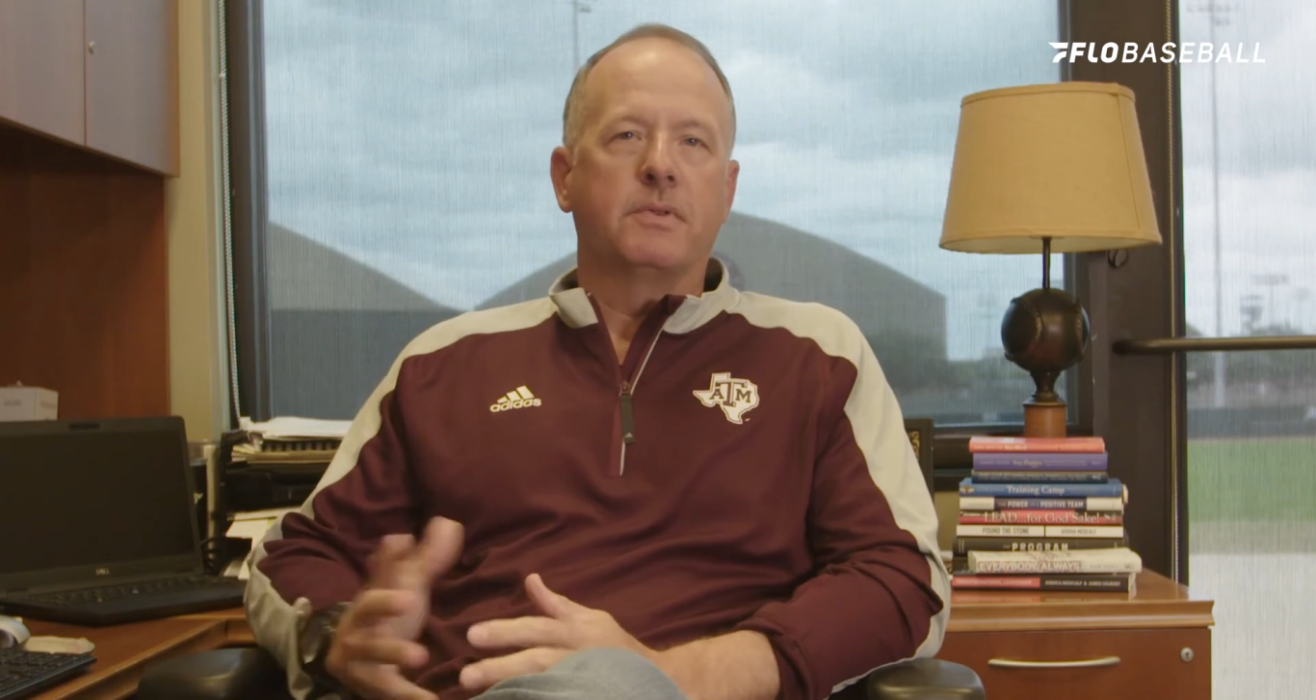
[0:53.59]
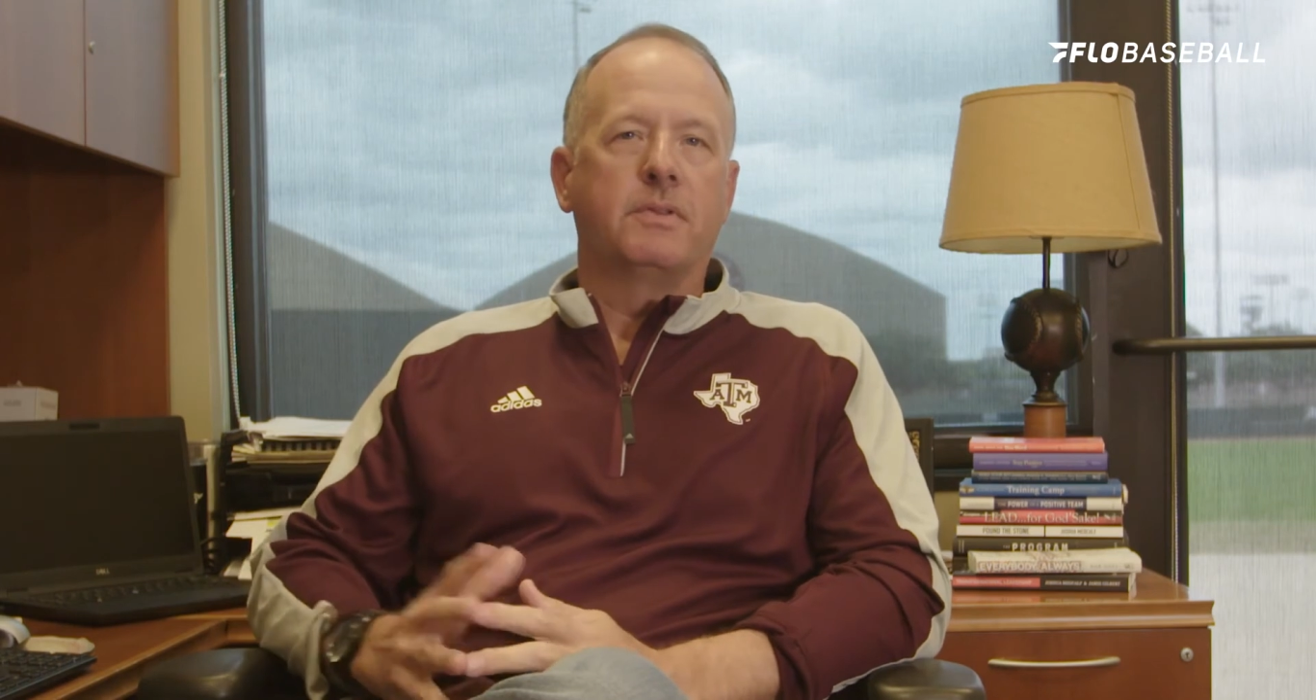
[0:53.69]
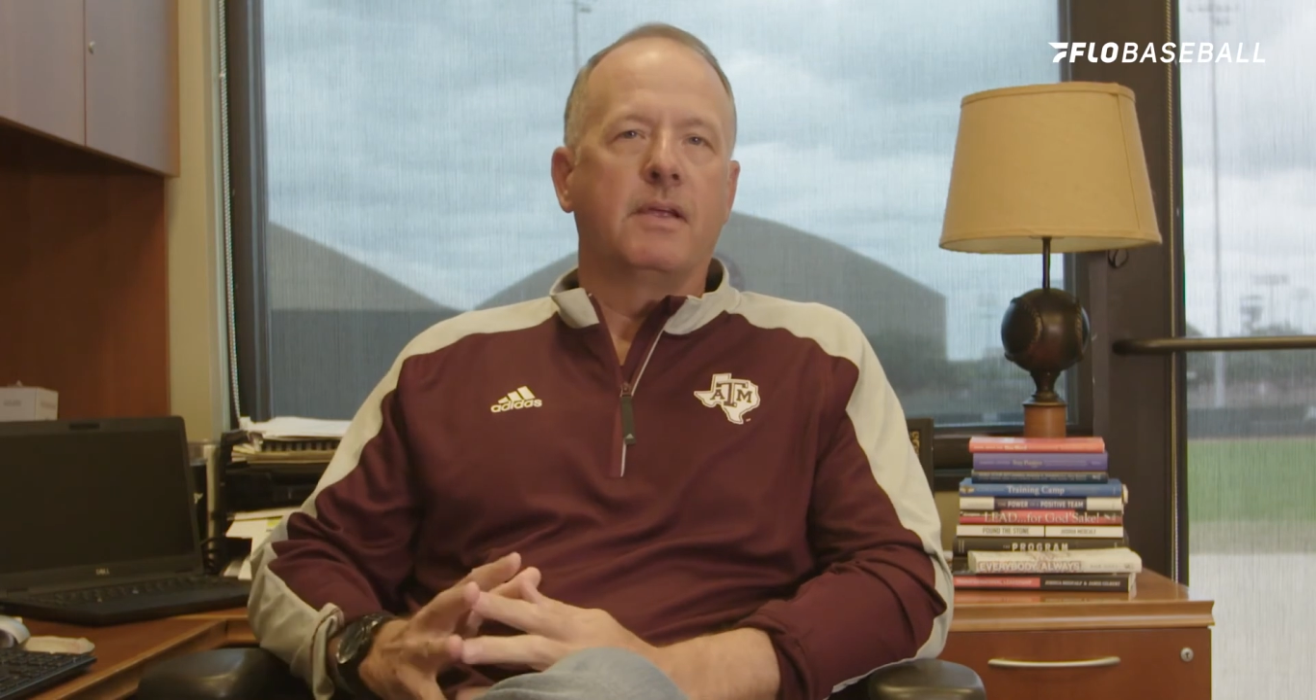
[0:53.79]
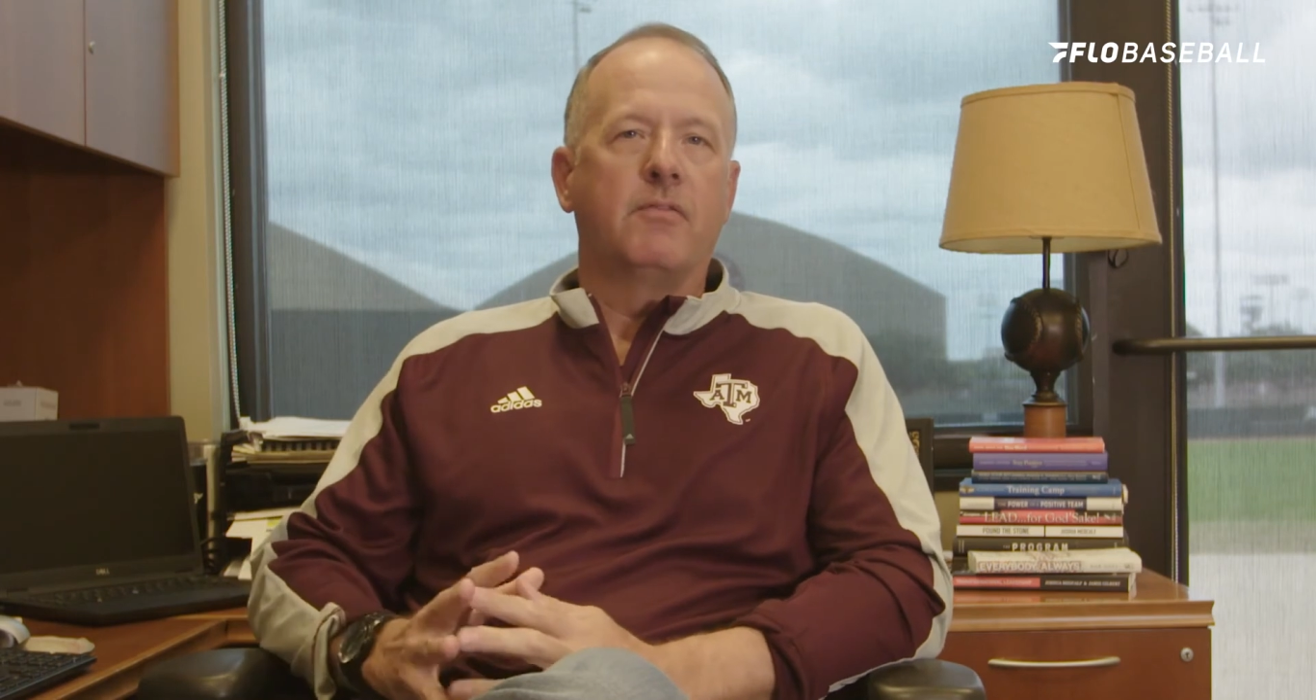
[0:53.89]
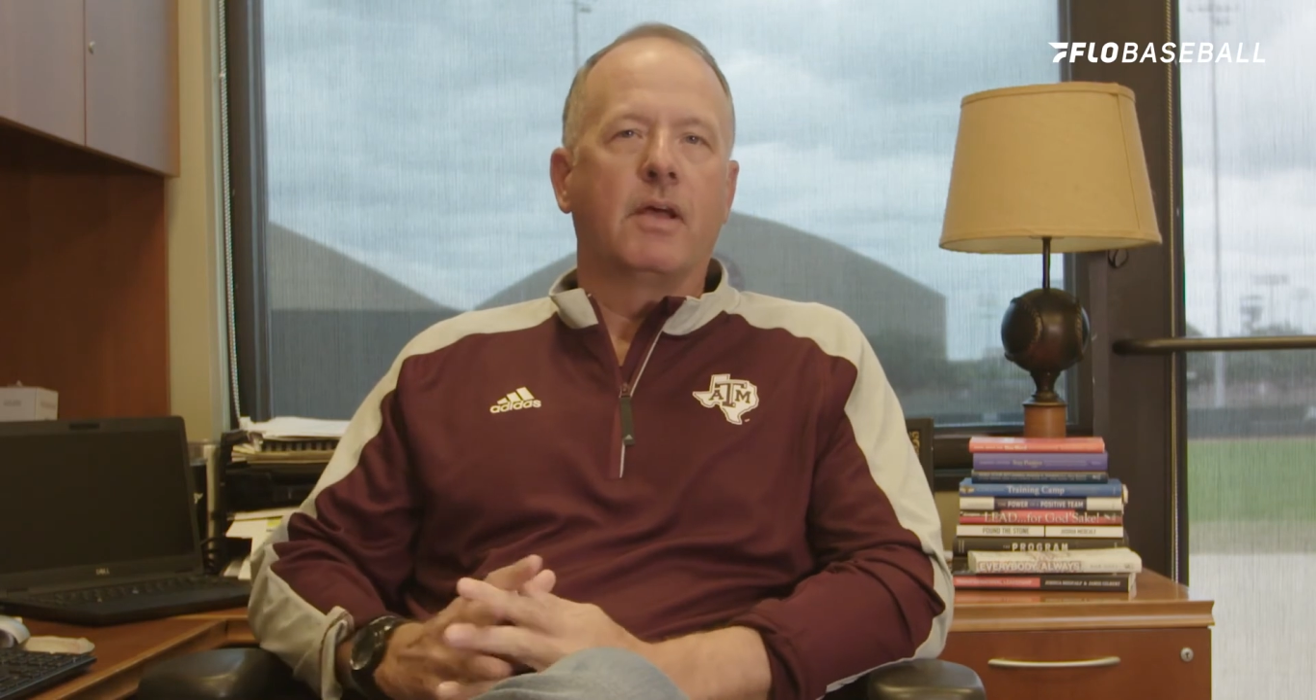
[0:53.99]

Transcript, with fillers: with Dave